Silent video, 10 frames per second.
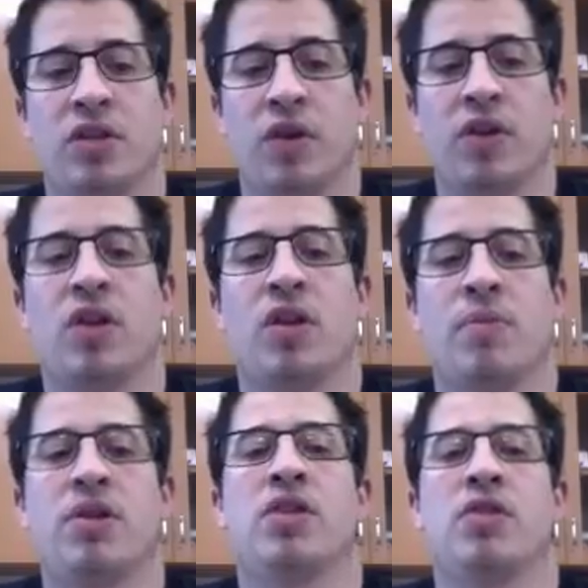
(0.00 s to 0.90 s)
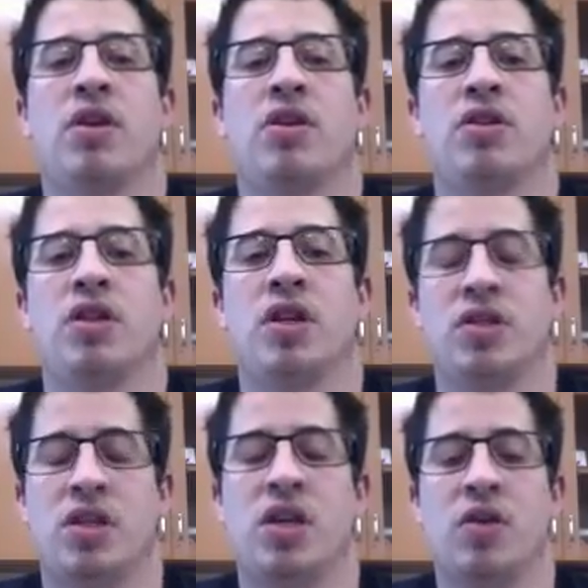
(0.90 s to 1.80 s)
work, then the potential energy is
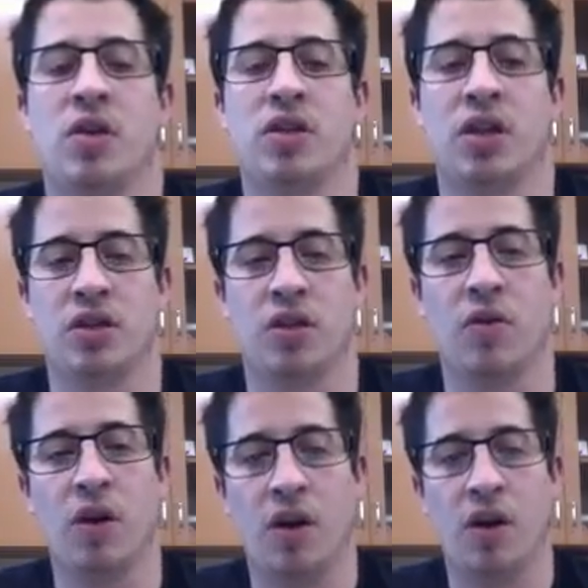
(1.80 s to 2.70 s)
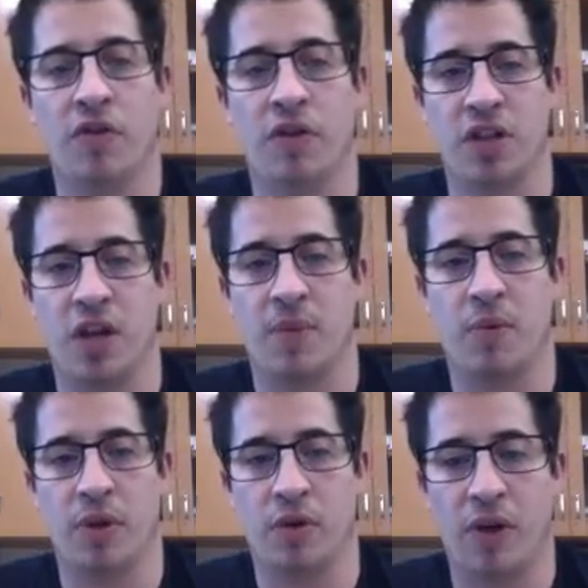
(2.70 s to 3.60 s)
decreasing. So, for example,
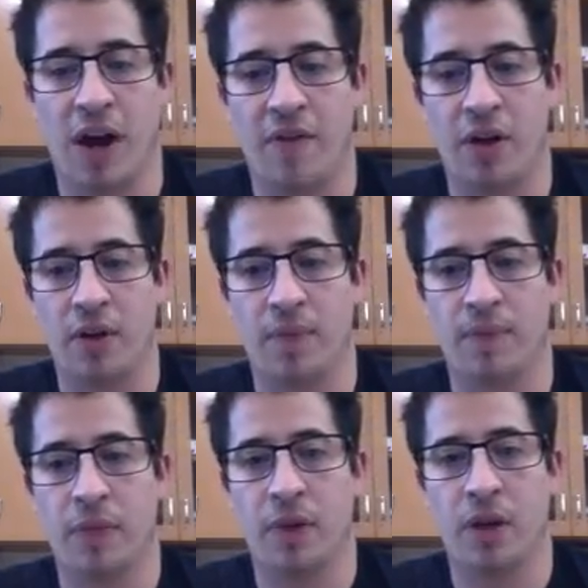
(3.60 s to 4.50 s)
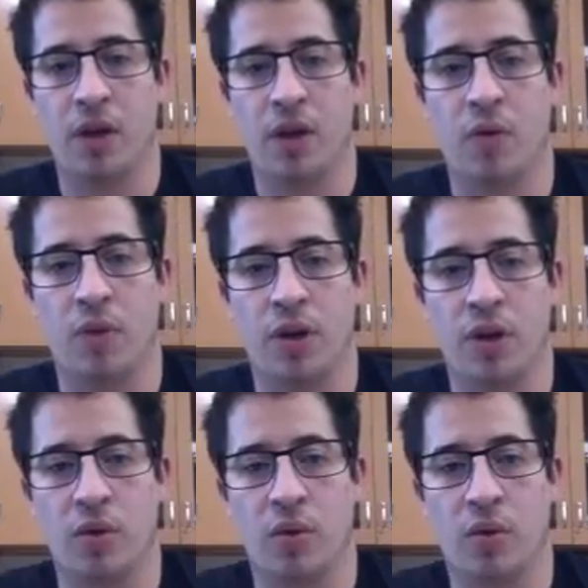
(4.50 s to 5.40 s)
with gravity, when
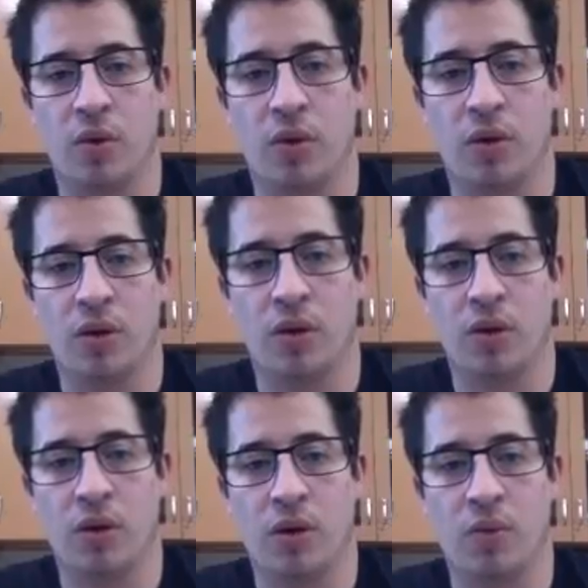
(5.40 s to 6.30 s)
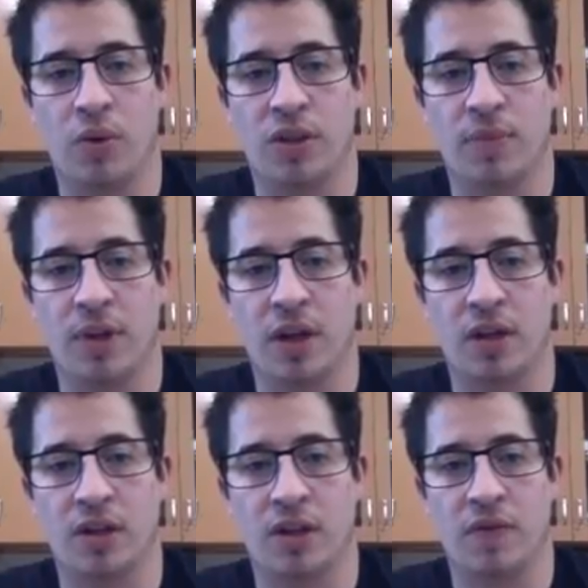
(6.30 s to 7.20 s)
something
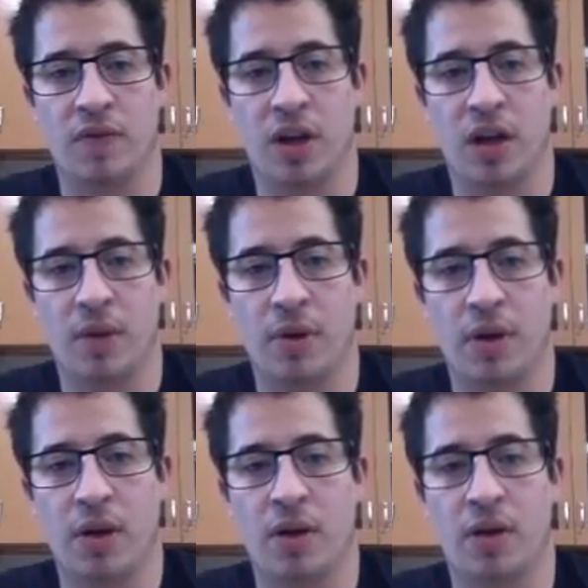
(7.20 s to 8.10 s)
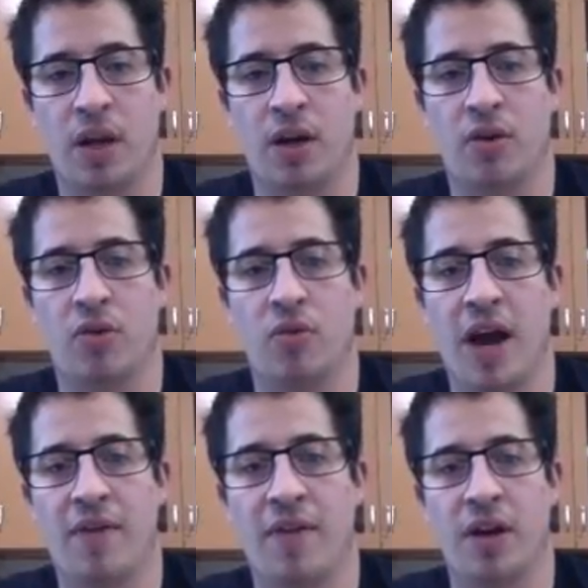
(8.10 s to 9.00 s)
gets lifted up, then
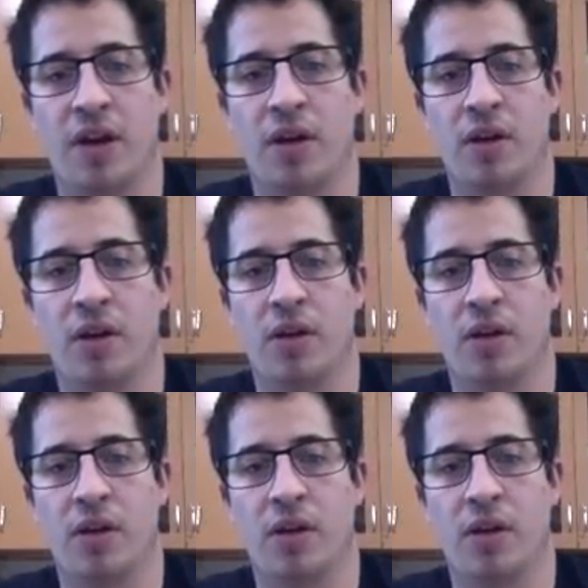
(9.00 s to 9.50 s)
gravity,